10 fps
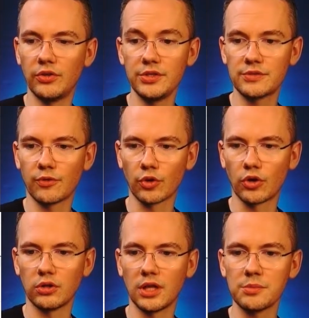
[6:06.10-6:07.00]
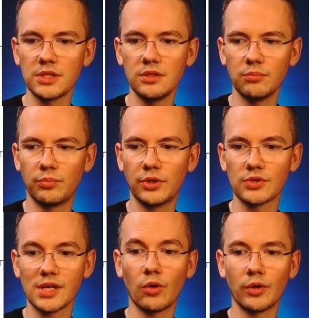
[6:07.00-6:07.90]
four columns in,
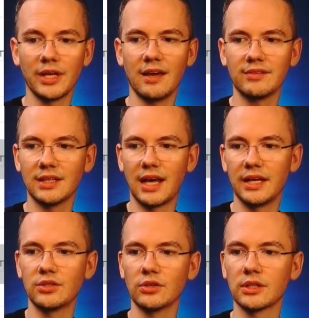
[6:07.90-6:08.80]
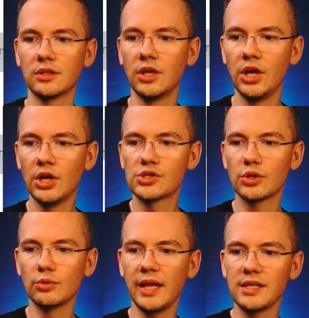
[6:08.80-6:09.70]
because I already have the line total.
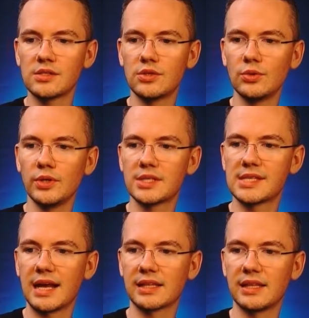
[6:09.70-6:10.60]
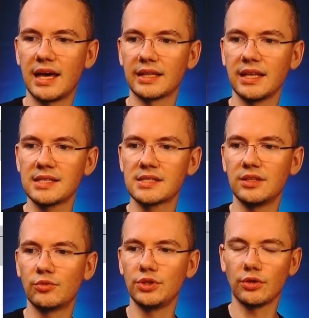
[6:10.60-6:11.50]
So let's do exactly that. Let's
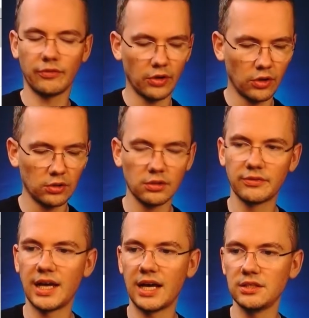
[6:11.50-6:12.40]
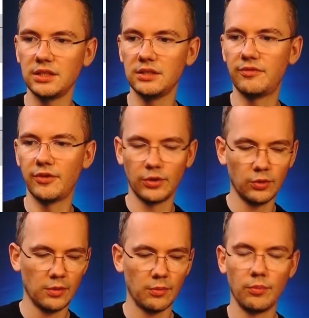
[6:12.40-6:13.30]
get rid of all of that info.
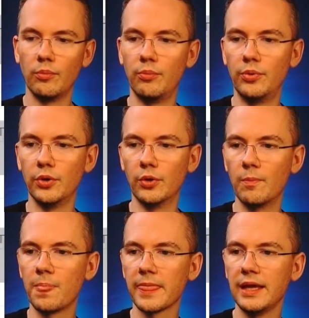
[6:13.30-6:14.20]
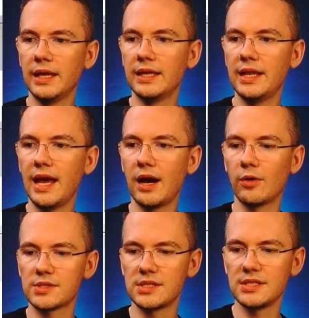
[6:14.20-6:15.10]
Boom. Now,
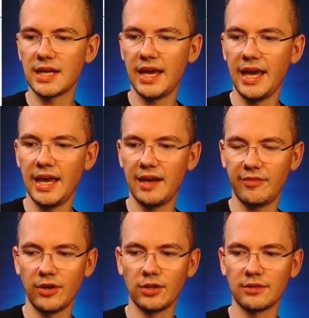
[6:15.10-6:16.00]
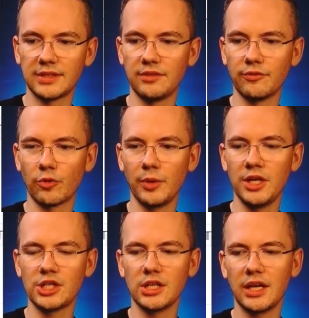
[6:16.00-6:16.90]
since I have all of that
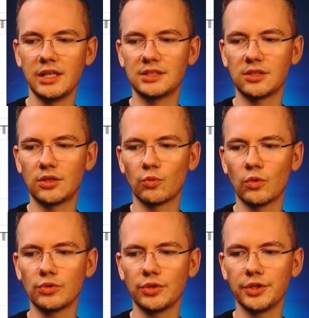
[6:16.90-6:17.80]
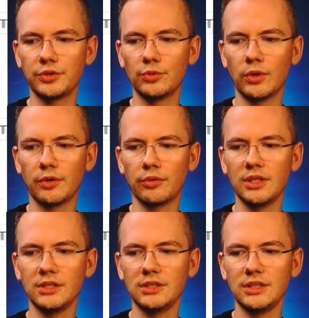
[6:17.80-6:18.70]
information, I start wondering, do I
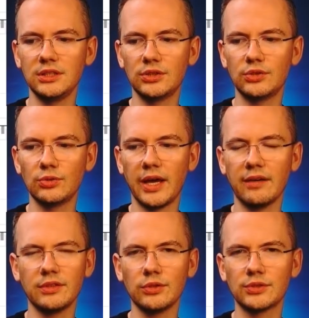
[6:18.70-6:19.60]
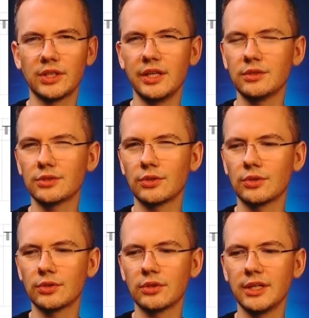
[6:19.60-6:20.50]
really need to have those sales
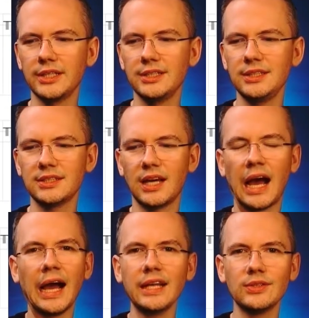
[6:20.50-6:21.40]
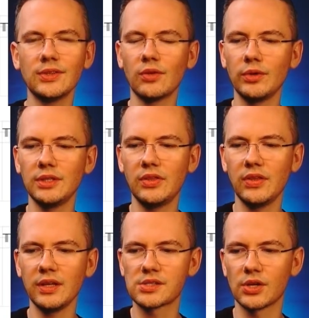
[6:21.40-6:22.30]
order IDs? I don't really
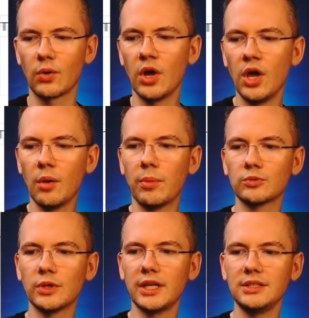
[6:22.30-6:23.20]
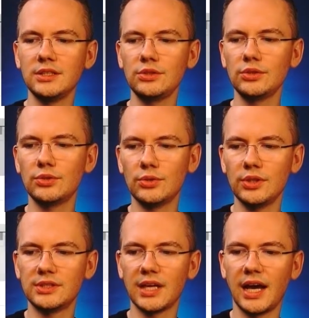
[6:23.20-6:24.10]
think so. But what I need to do
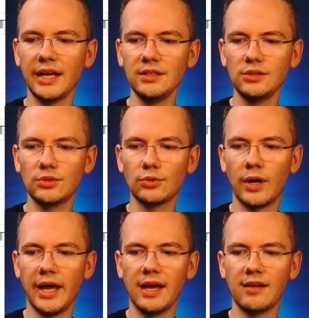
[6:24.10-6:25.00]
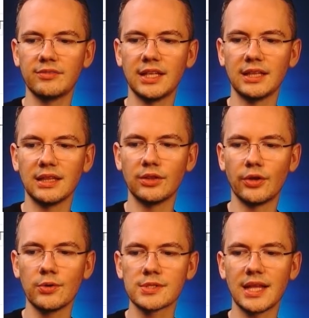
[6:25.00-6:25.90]
is I need to have
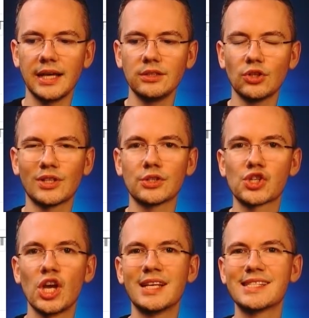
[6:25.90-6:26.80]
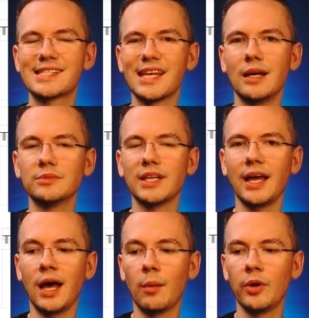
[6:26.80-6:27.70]
those line totals summed
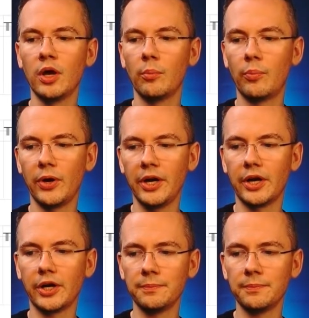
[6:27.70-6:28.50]
up per